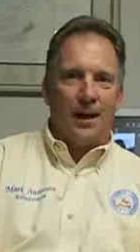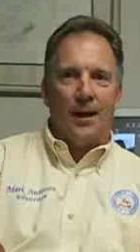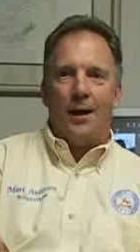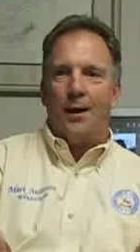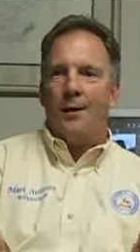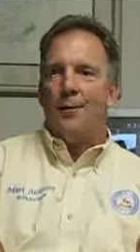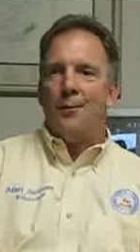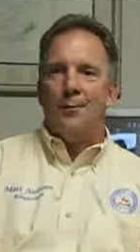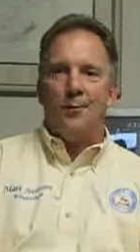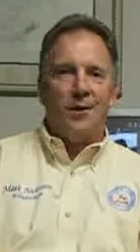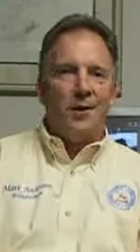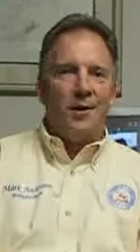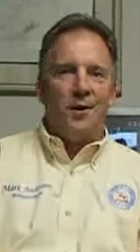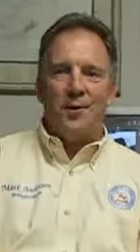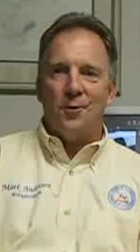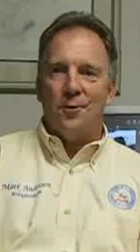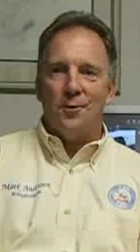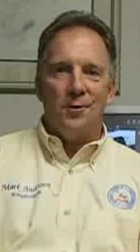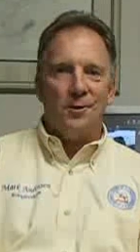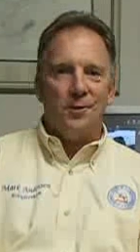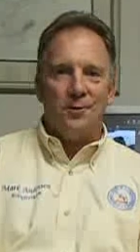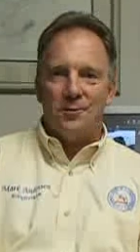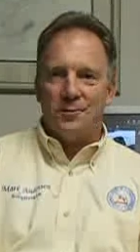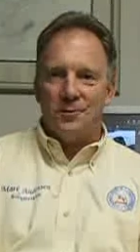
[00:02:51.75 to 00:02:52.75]
I don't care
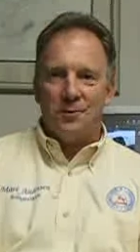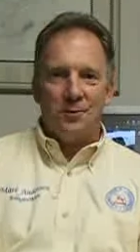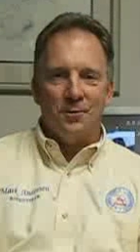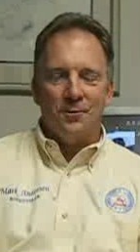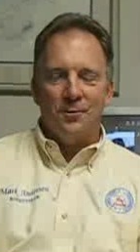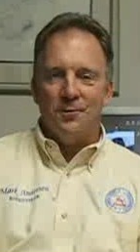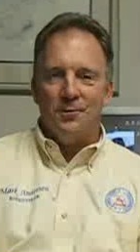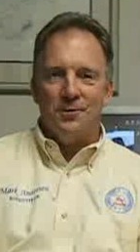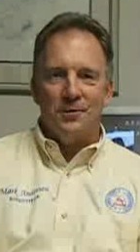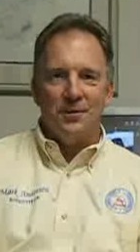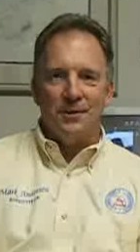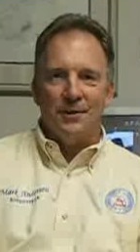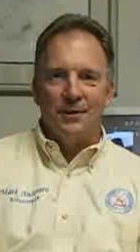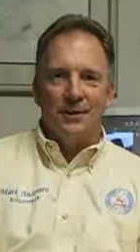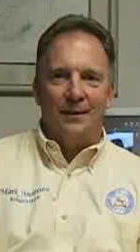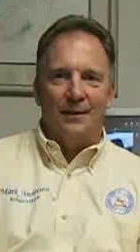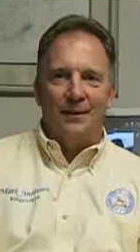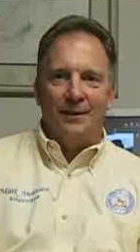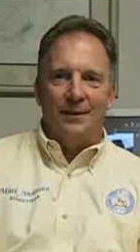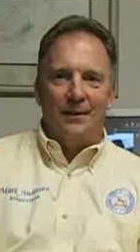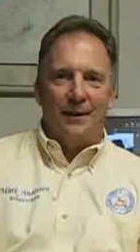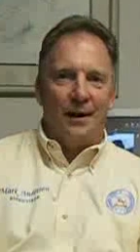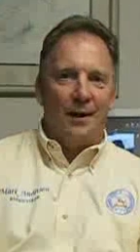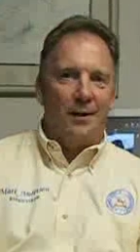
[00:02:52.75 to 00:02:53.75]
who you choose.
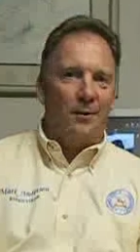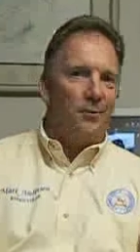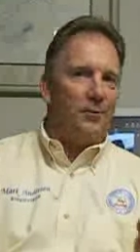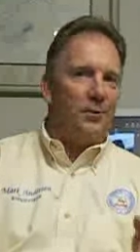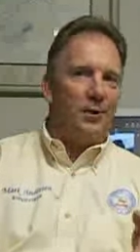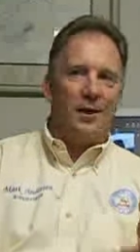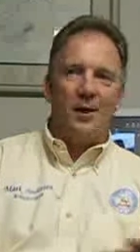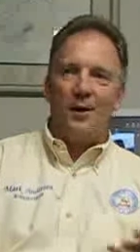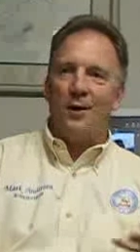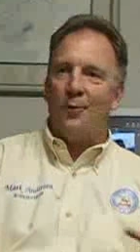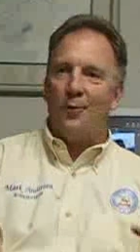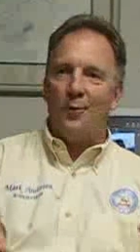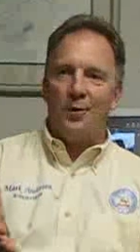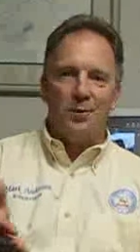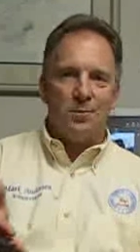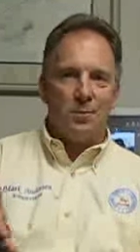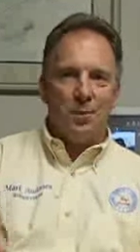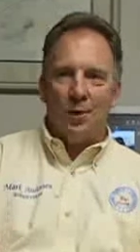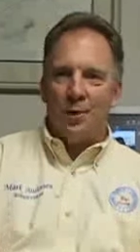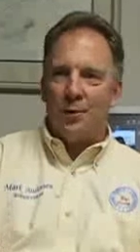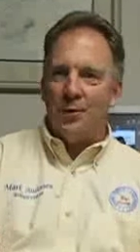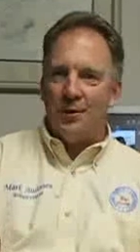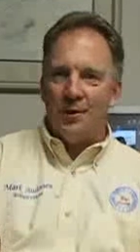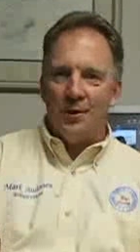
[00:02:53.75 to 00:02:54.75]
I don't care
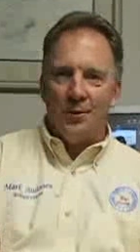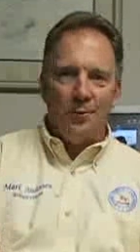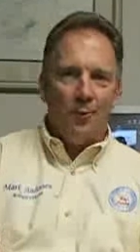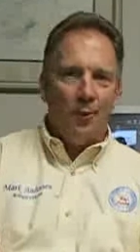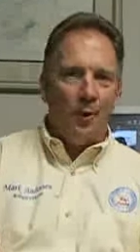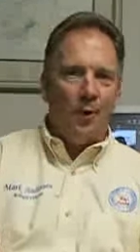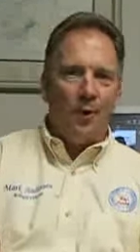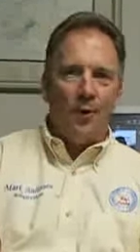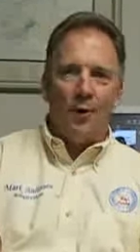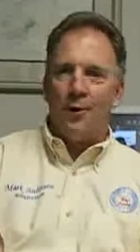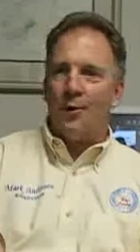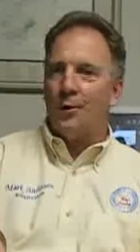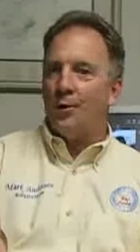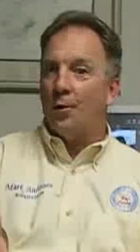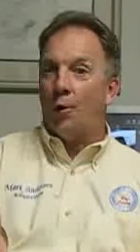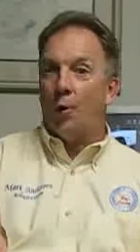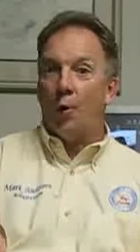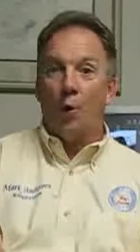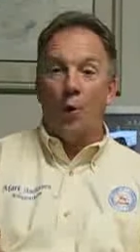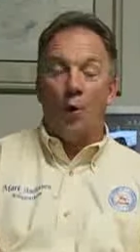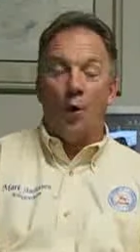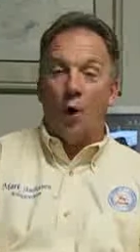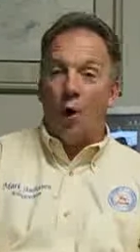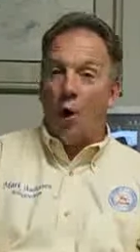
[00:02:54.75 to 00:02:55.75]
which party you are
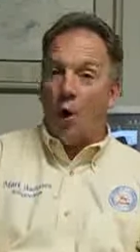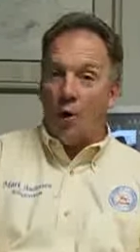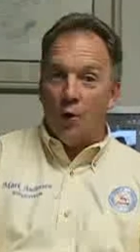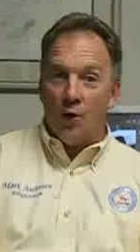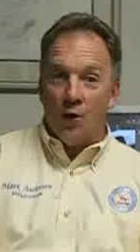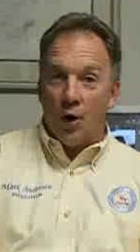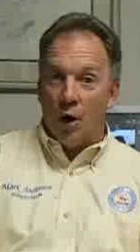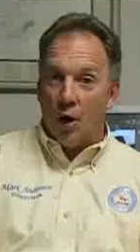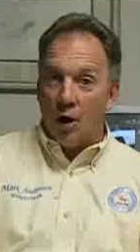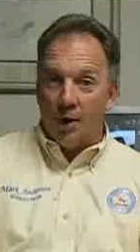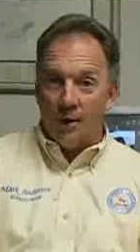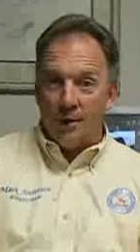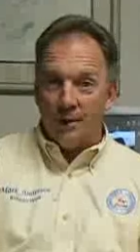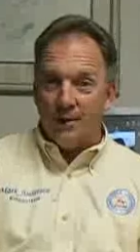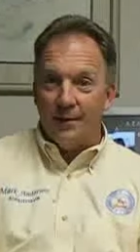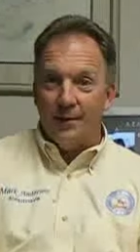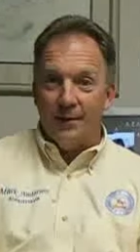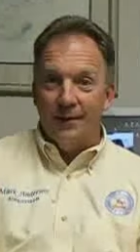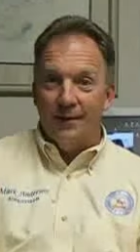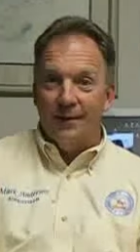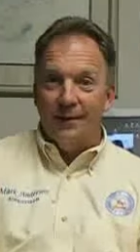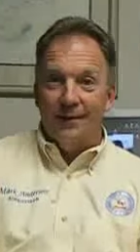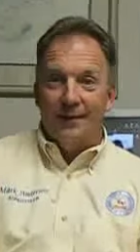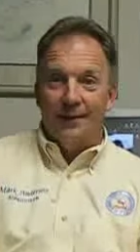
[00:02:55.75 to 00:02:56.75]
or are
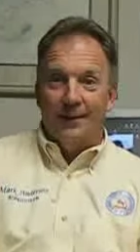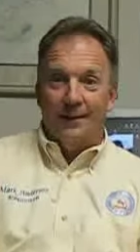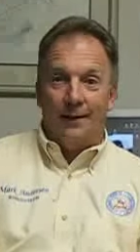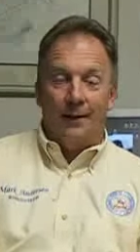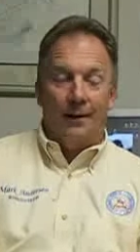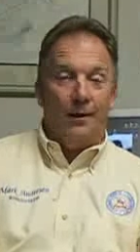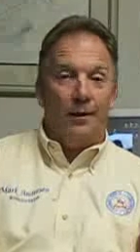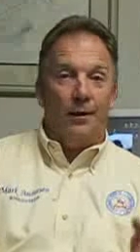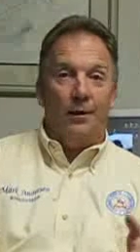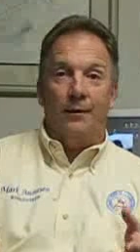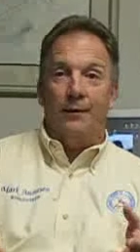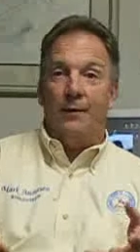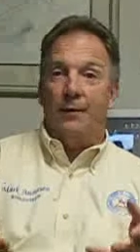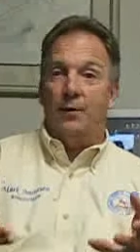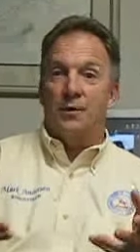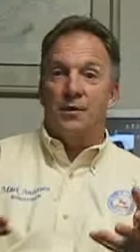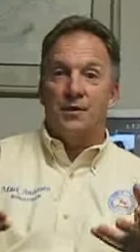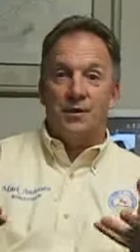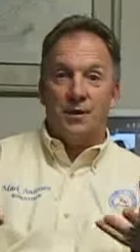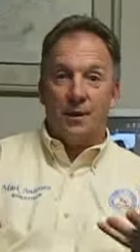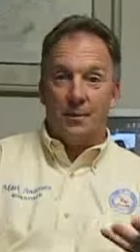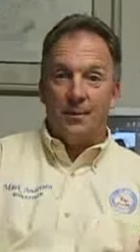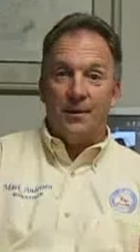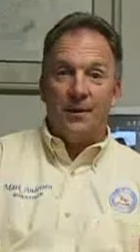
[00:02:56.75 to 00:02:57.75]
not.
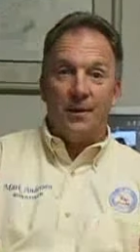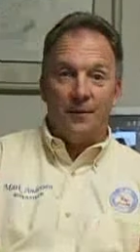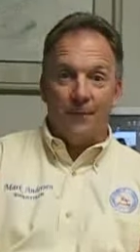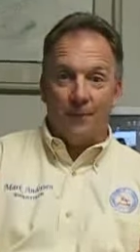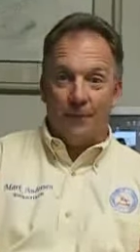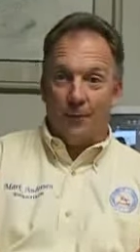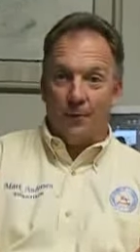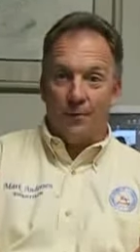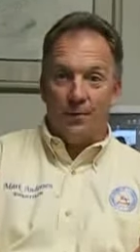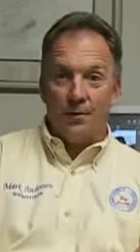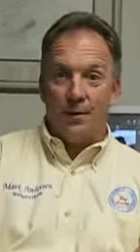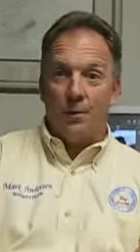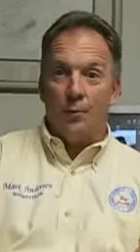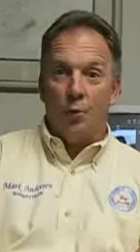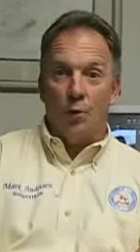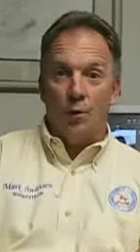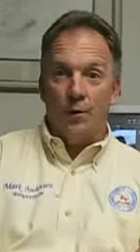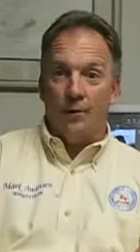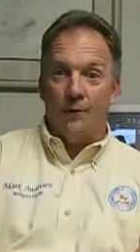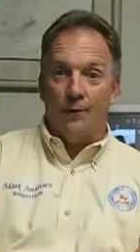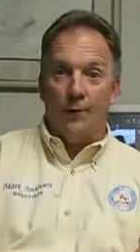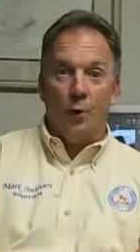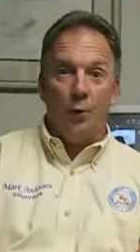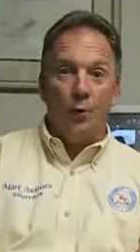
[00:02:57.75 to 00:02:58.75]
There's something for
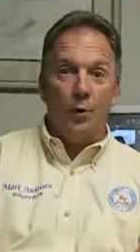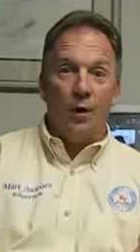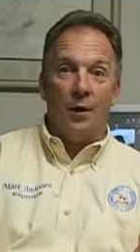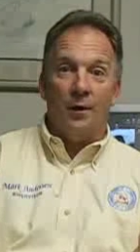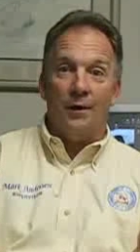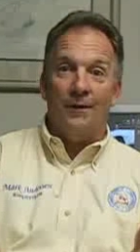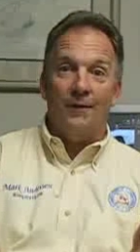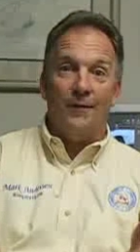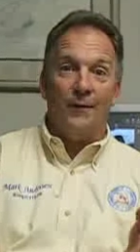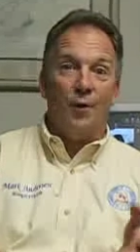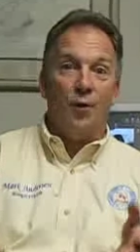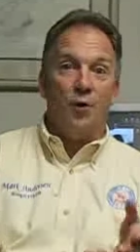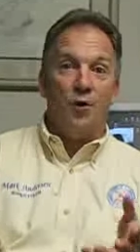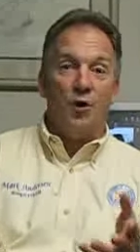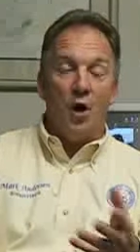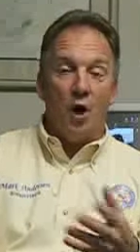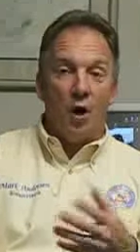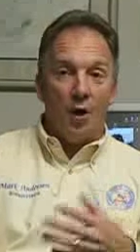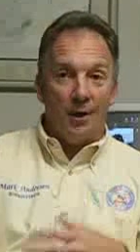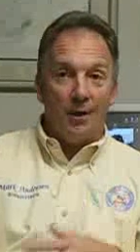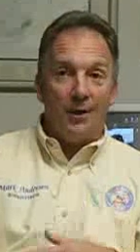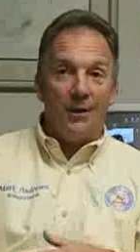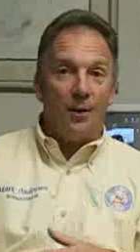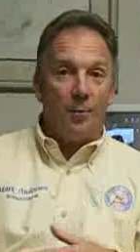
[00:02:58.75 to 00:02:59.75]
someone to vote on if they're
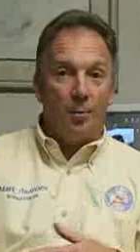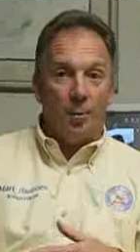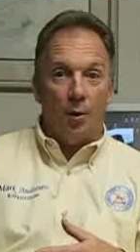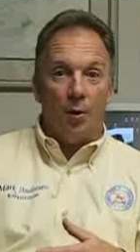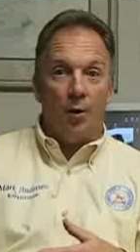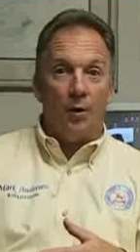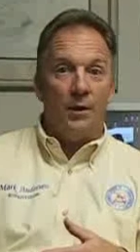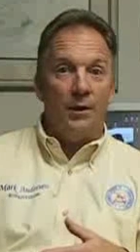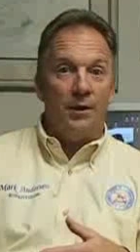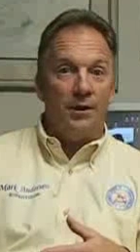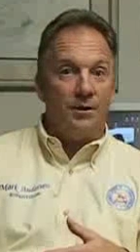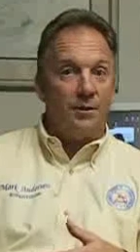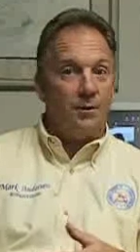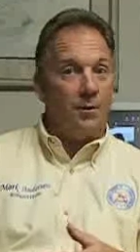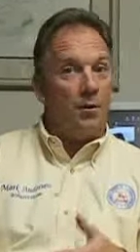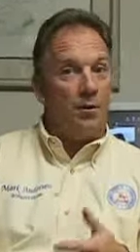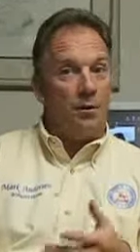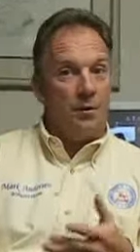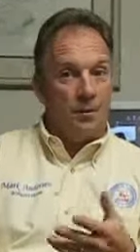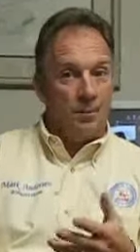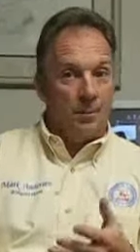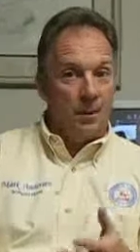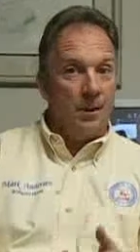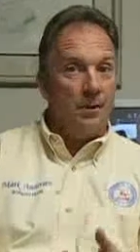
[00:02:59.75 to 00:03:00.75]
not in a party. It's
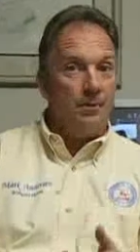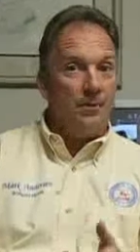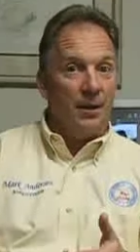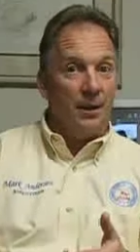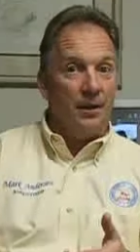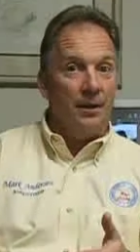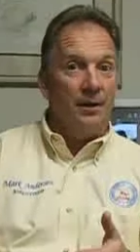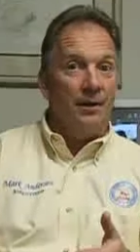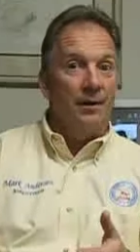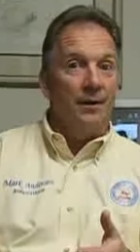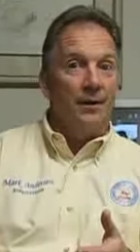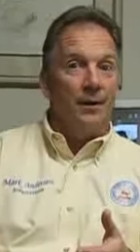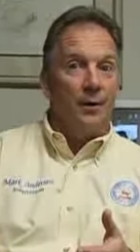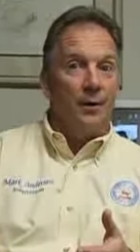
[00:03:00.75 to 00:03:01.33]
called amendment.